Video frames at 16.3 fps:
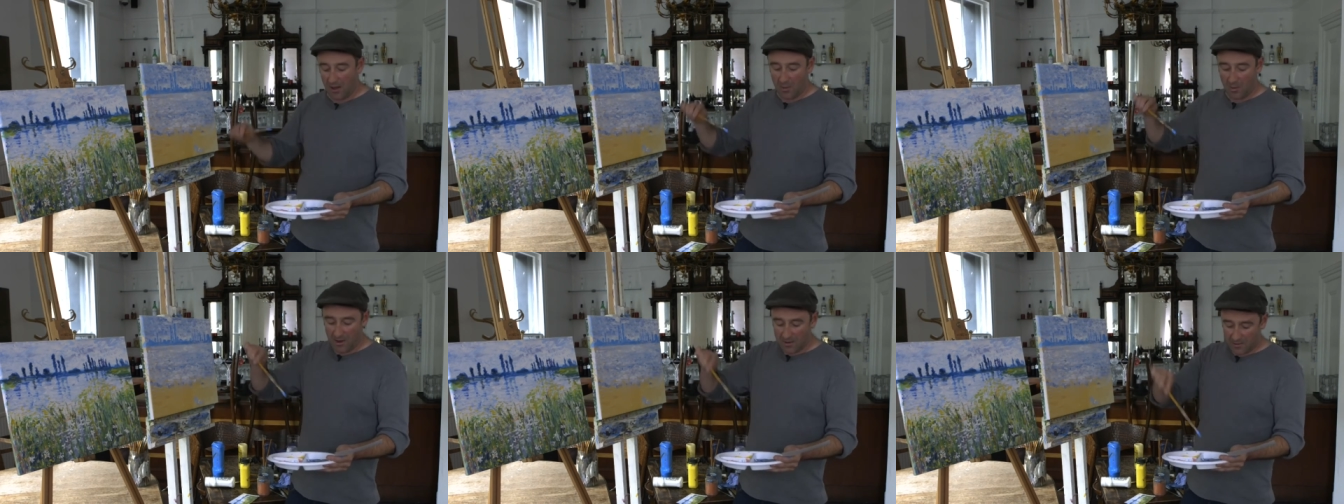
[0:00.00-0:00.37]

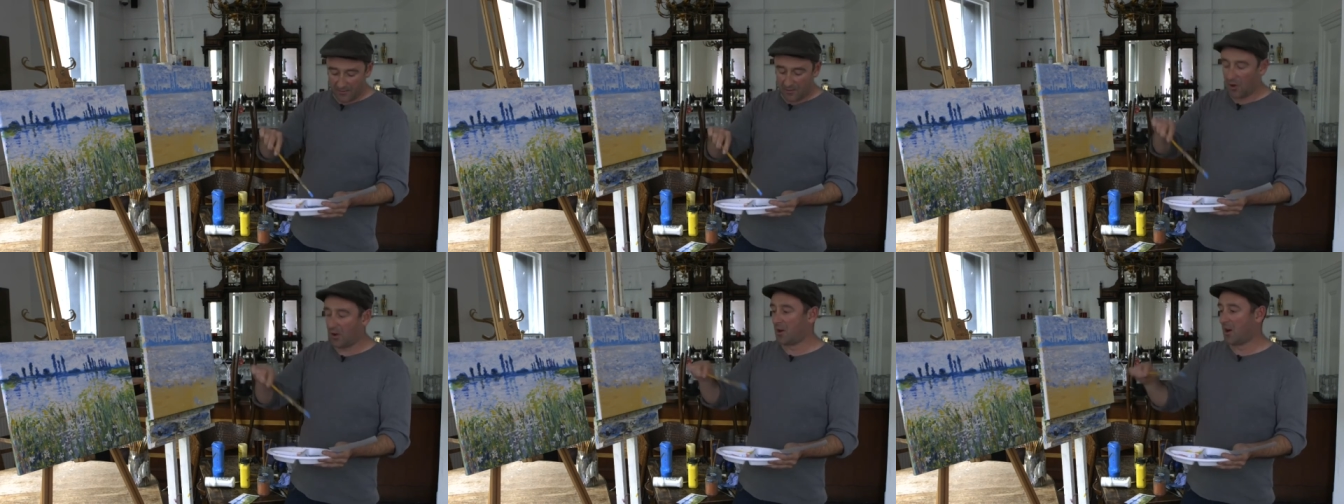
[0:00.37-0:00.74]
whilst
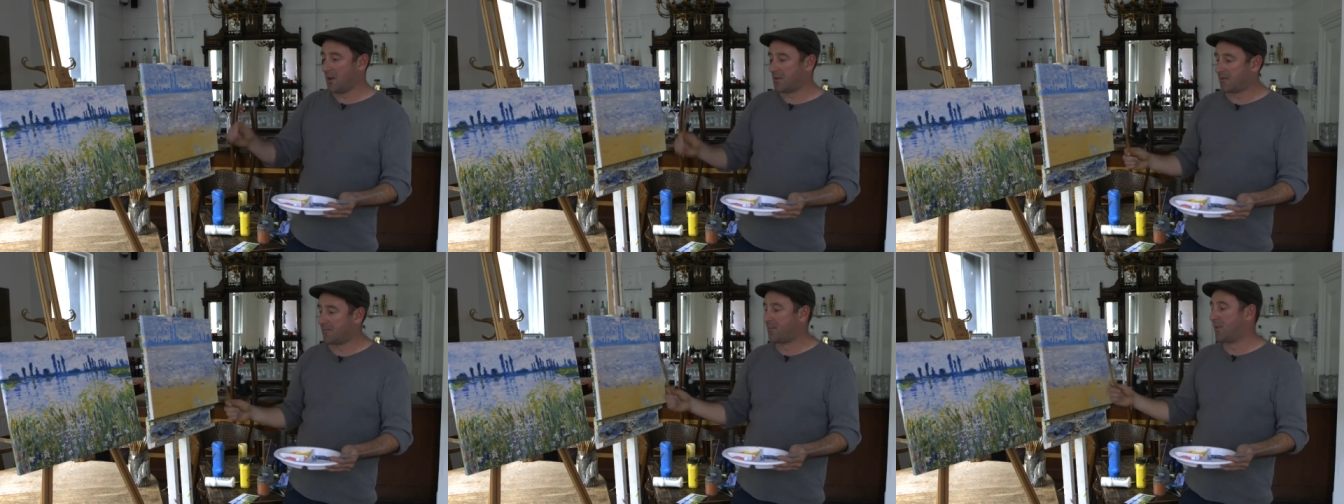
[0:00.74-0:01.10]
we've got a
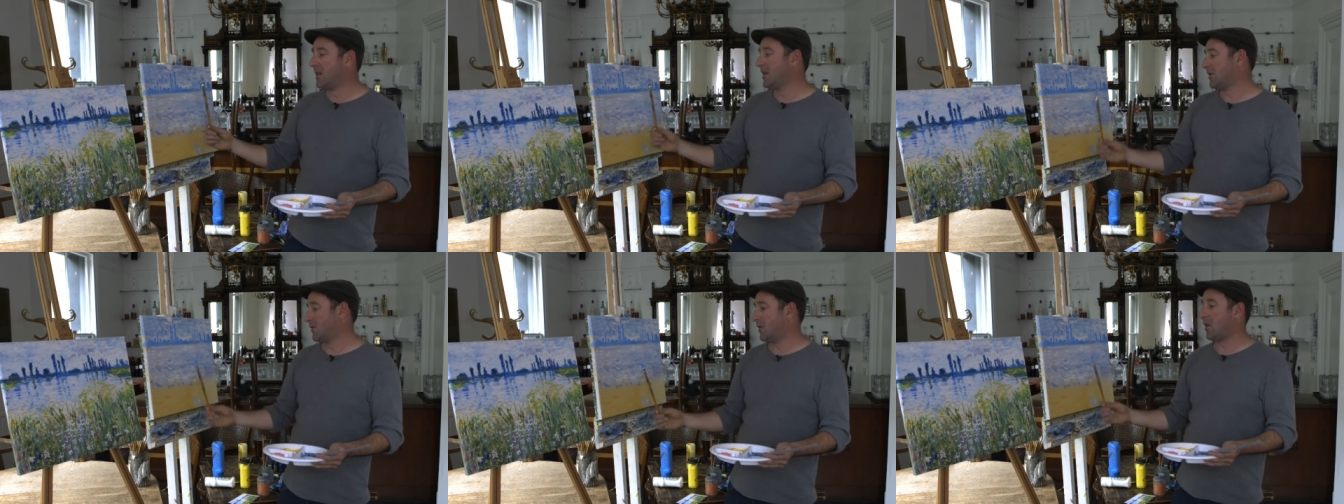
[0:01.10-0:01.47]
load of
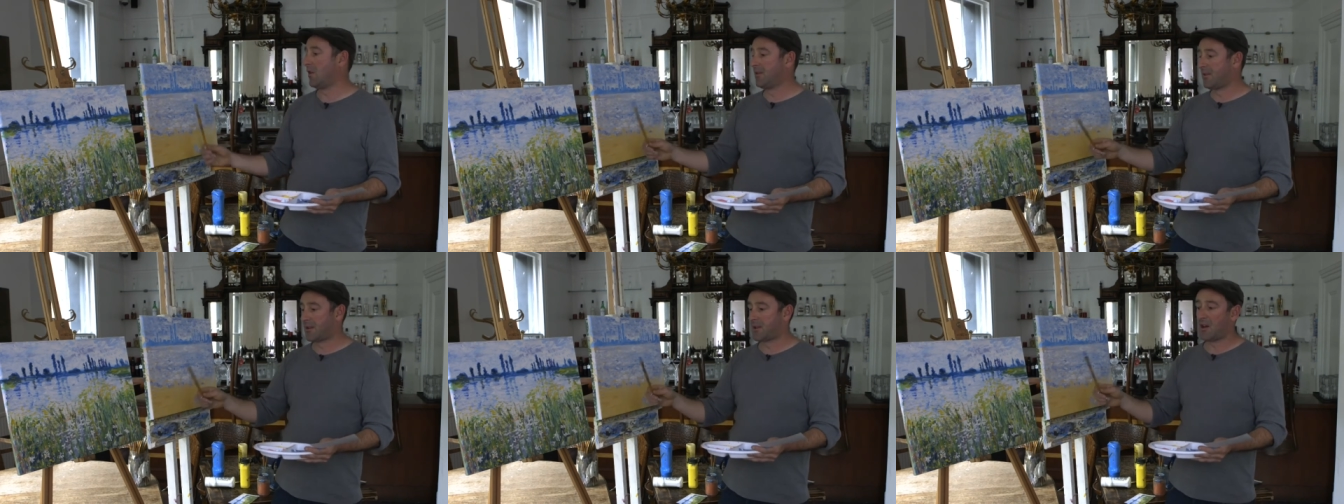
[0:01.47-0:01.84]
blue
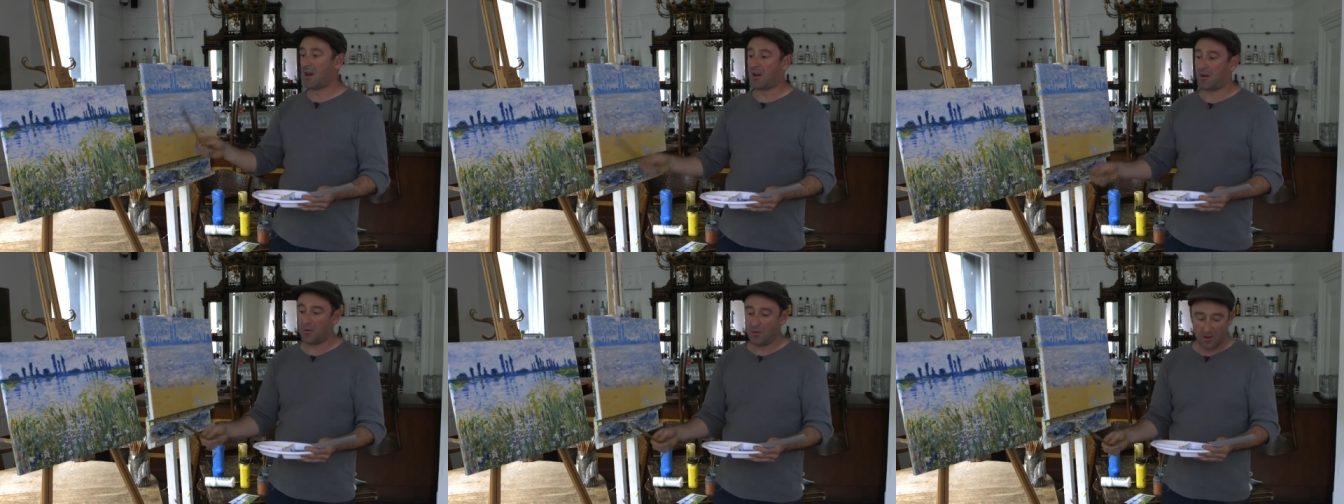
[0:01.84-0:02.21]
on the
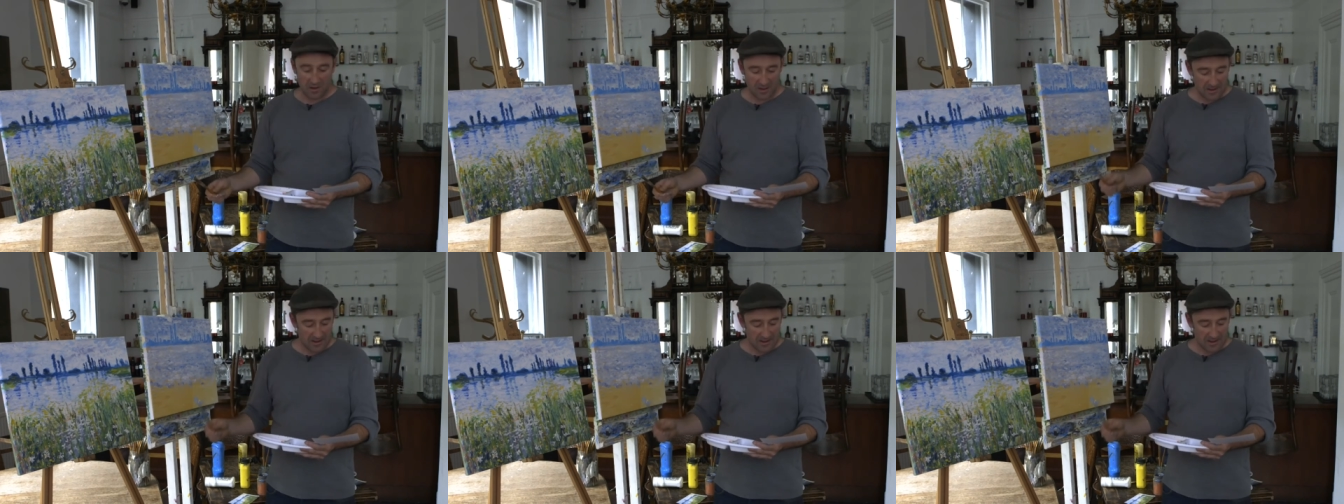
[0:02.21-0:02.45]
go,